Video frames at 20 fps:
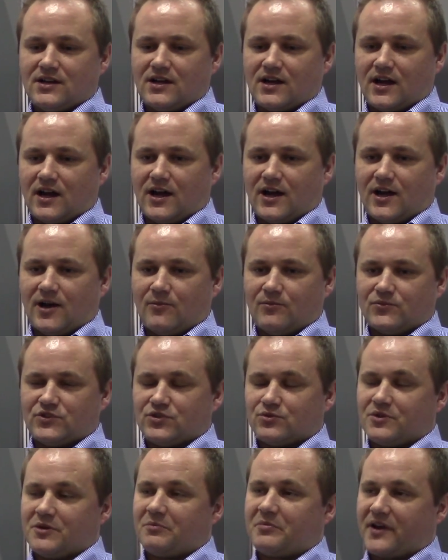um,
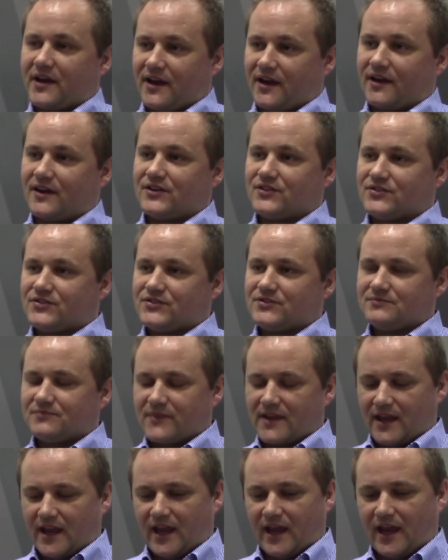to repairs,
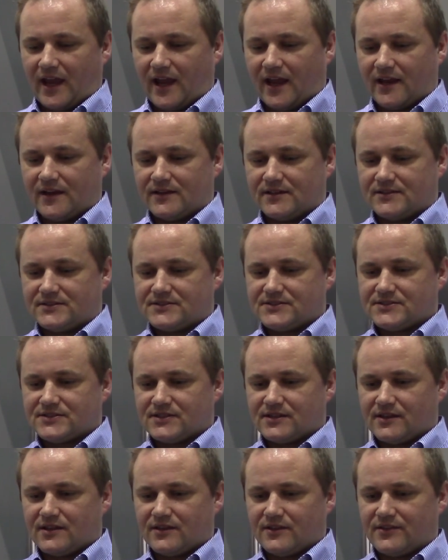and
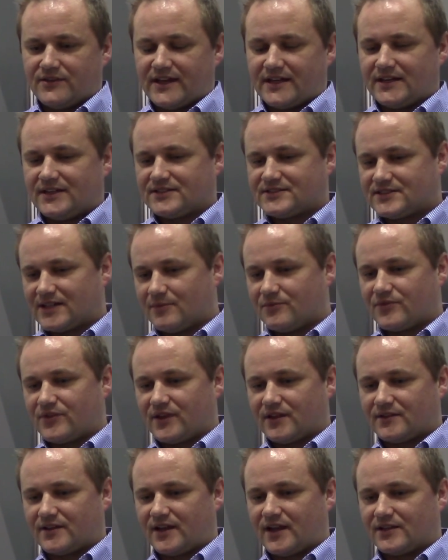that is
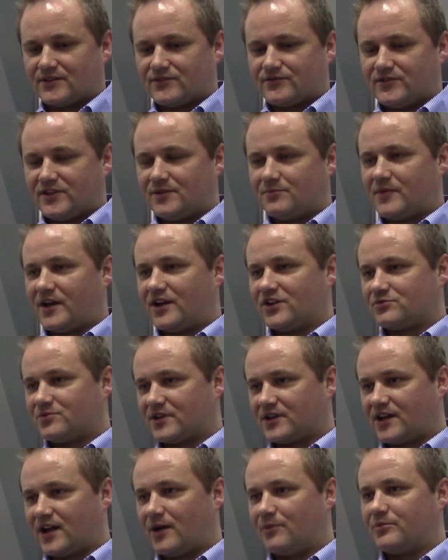something that, as a fleet
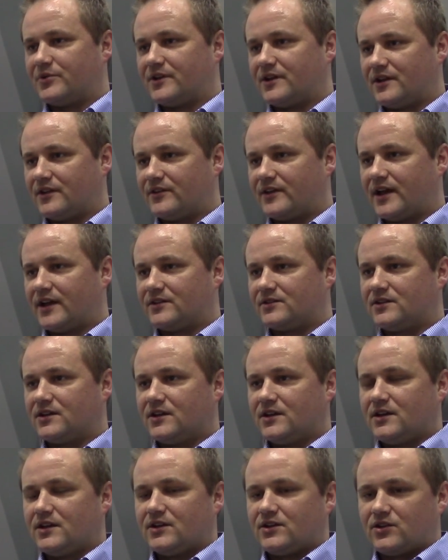management company, that
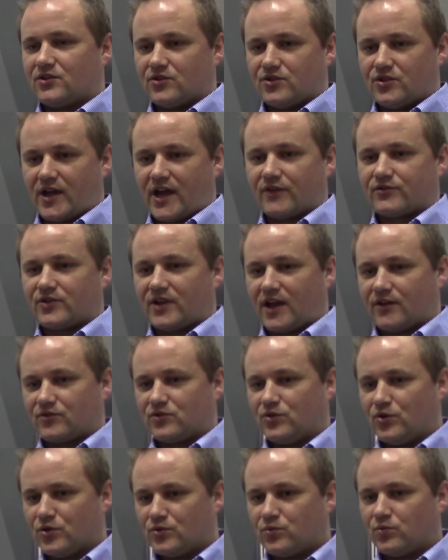you know you have to have
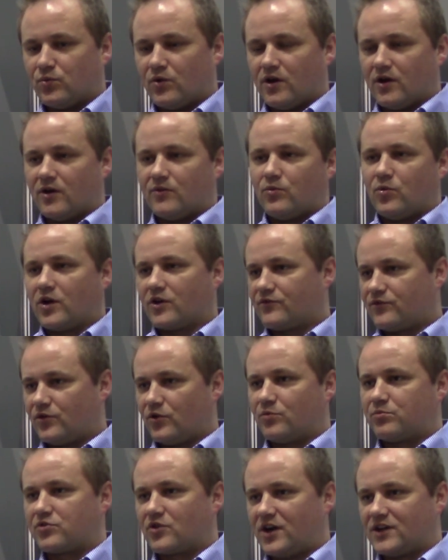good uh,
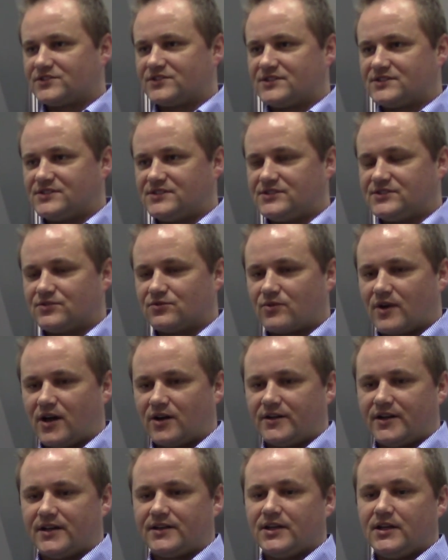workflow processes
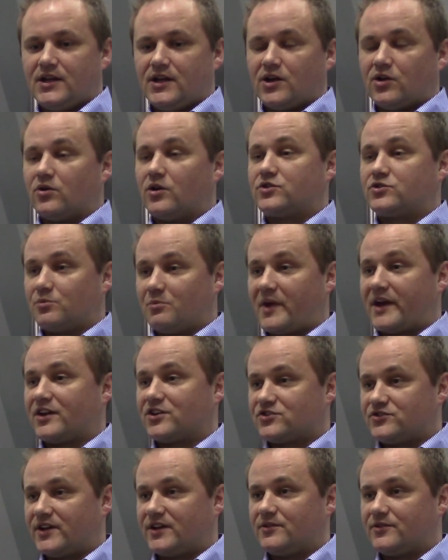around it in order to
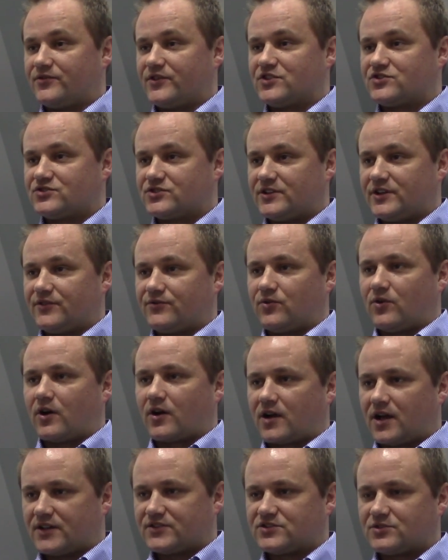manage that efficiently for
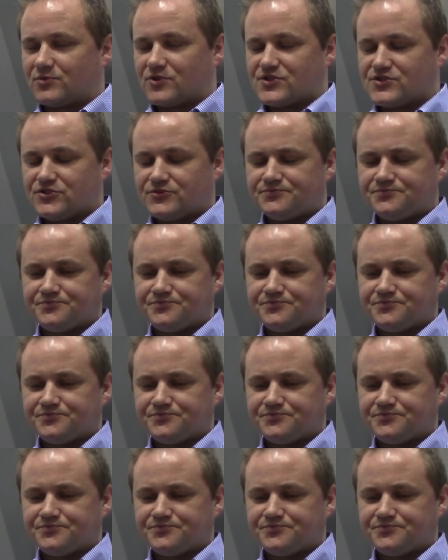our customers.